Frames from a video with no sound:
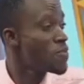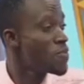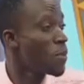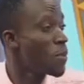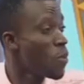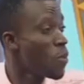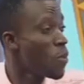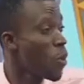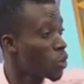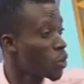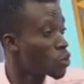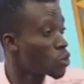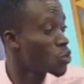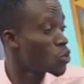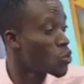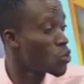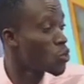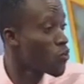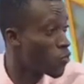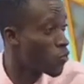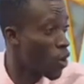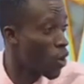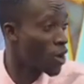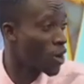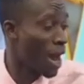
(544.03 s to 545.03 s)
people want to do
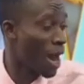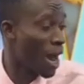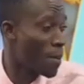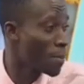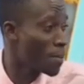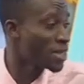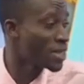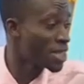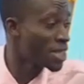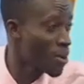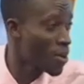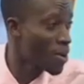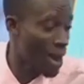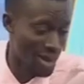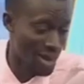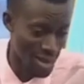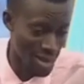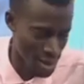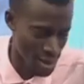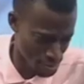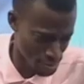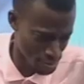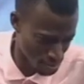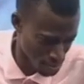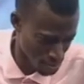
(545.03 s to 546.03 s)
fraud, I'm not sure
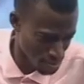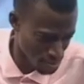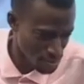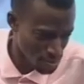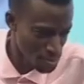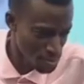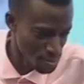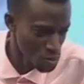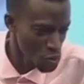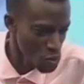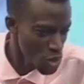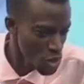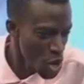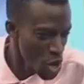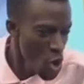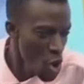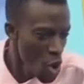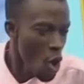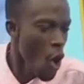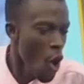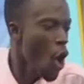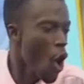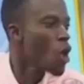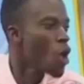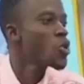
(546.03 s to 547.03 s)
idea.
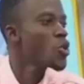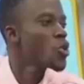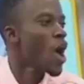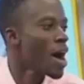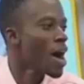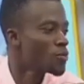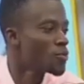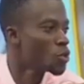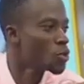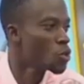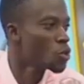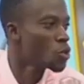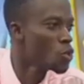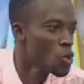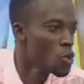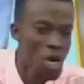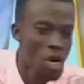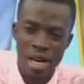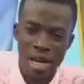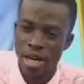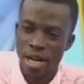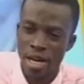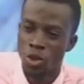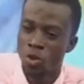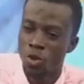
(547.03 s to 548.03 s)
All you have to do
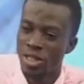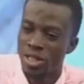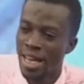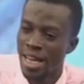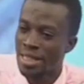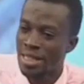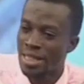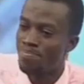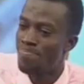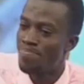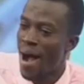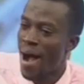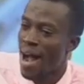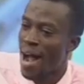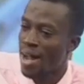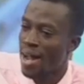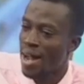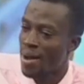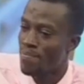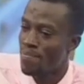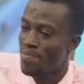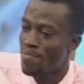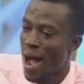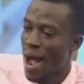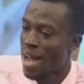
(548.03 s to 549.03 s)
is to just buy
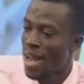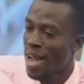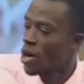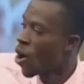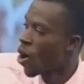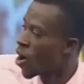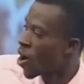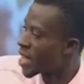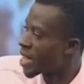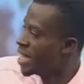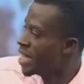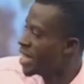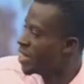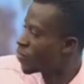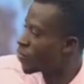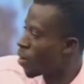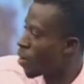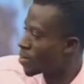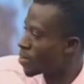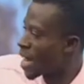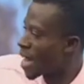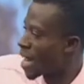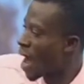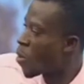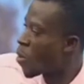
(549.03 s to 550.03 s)
login
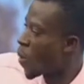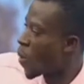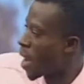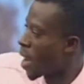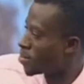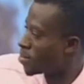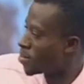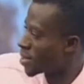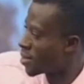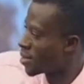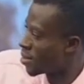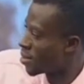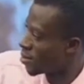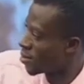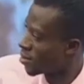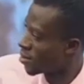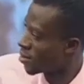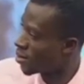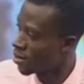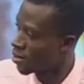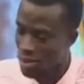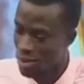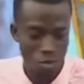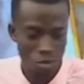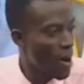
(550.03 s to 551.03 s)
from dark web.
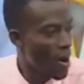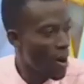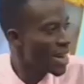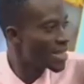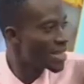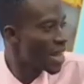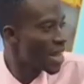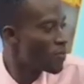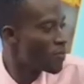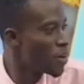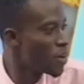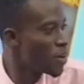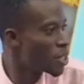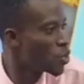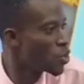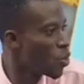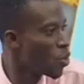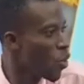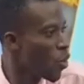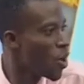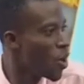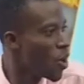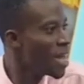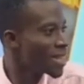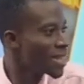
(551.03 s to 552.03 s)
Why interface
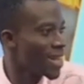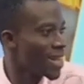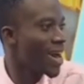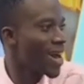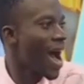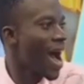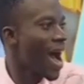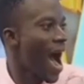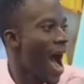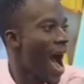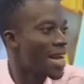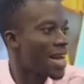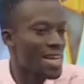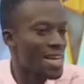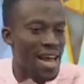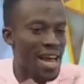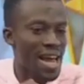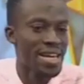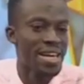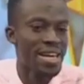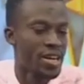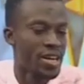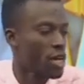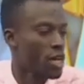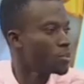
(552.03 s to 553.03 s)
you? There are other
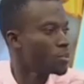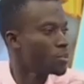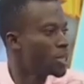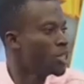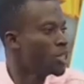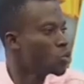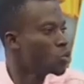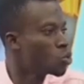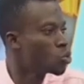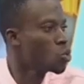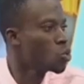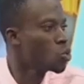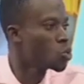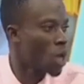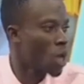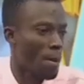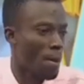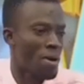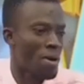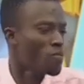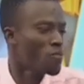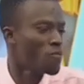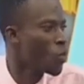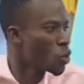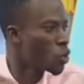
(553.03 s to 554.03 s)
encryption tools
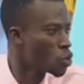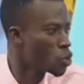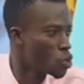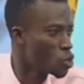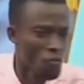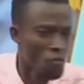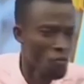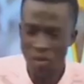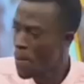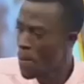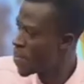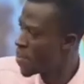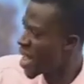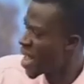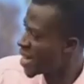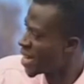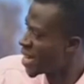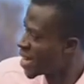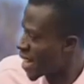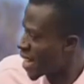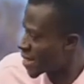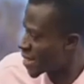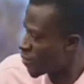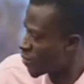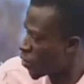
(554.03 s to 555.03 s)
among for you. So
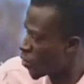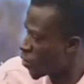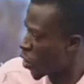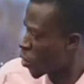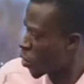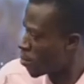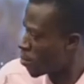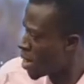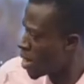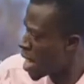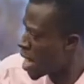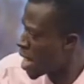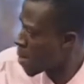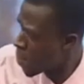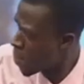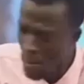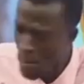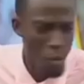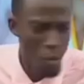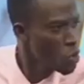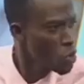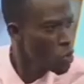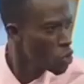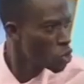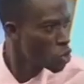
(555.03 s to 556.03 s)
VPN as a forum.
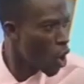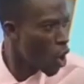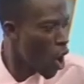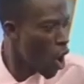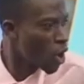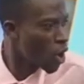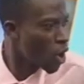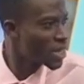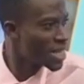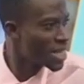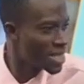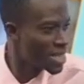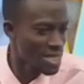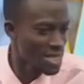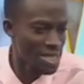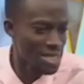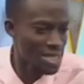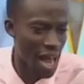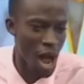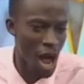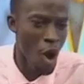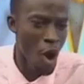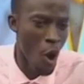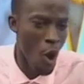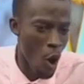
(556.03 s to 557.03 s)
People use all these things
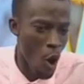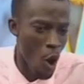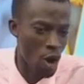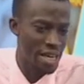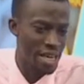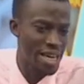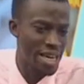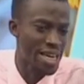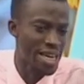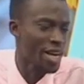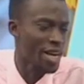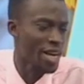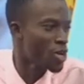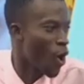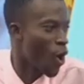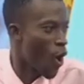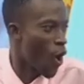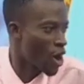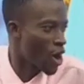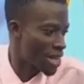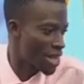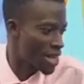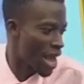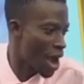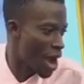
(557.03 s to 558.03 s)
or they have the
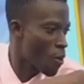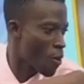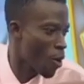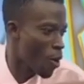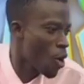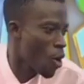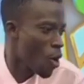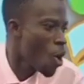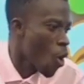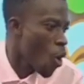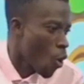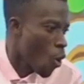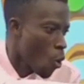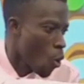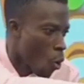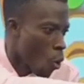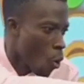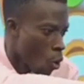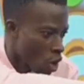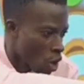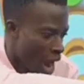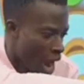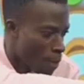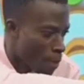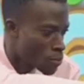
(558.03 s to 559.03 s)

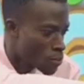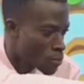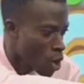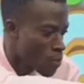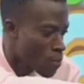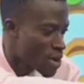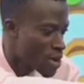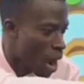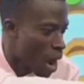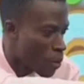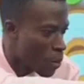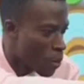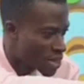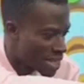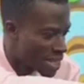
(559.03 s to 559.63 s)
laptop here what